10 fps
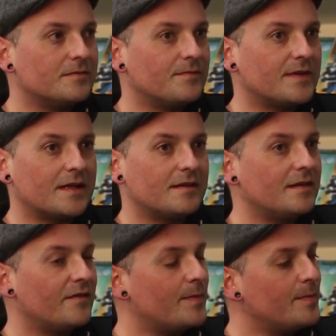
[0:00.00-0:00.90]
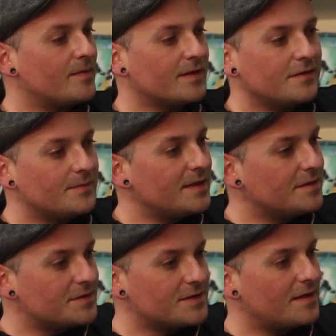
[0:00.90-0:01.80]
that if people want to come in and
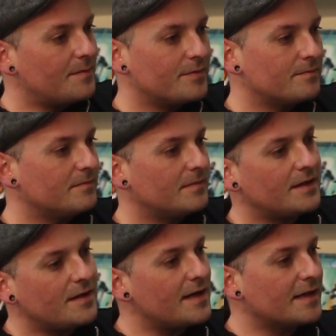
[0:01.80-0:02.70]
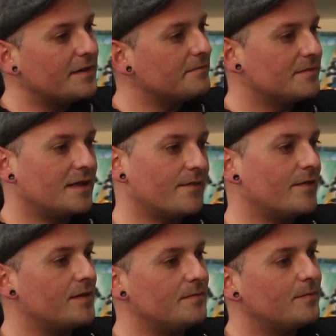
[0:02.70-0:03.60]
just shop and not hang out, that's
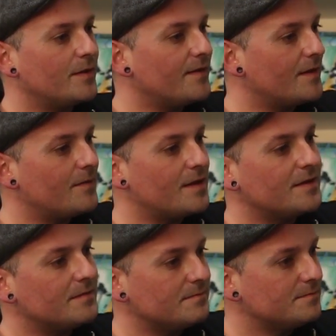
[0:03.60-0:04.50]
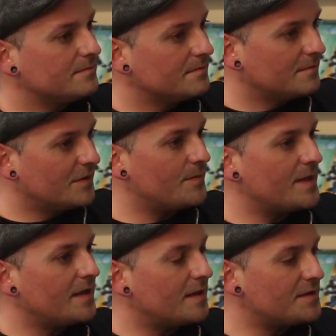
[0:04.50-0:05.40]
fine. But if they want to come
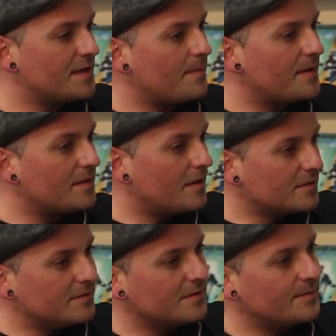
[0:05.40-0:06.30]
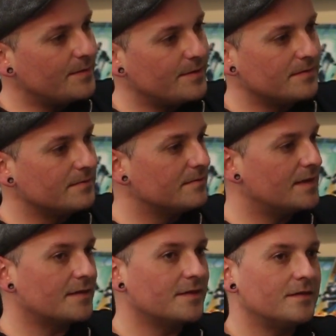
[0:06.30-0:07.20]
in and shop and talk to other people.
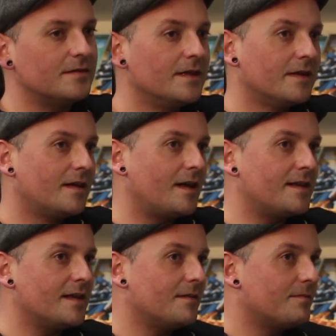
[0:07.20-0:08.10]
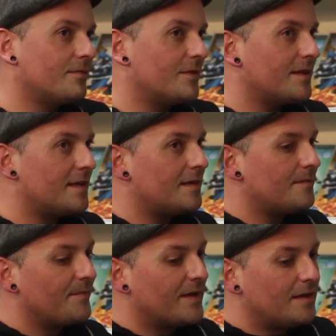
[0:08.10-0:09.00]
That's cool. I think one of the
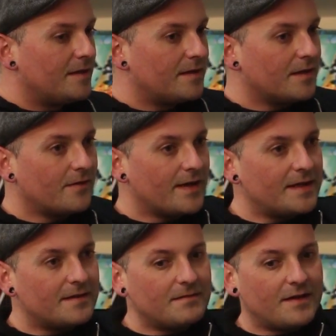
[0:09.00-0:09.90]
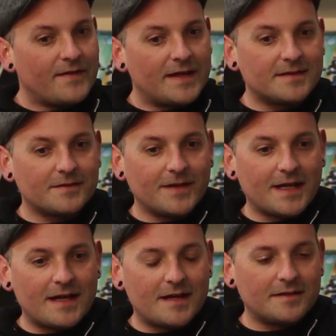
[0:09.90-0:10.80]
great events that we
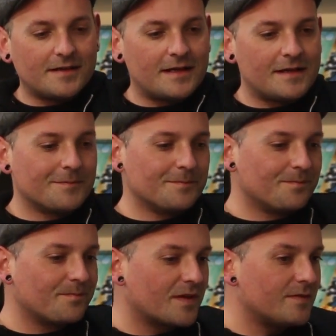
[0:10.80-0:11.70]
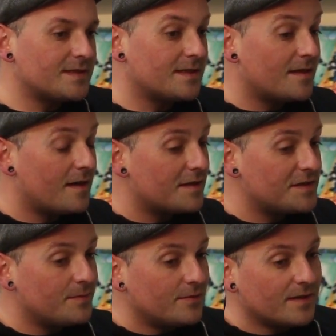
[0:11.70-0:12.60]
had, there was an anthology
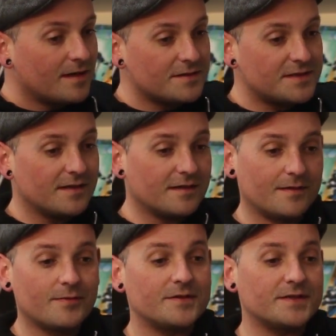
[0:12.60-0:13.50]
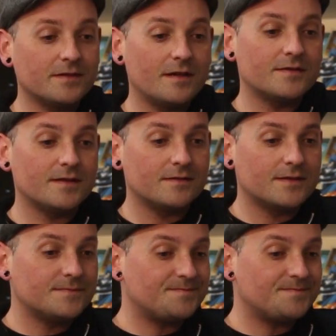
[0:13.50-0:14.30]
book launch here called Project Crossroads,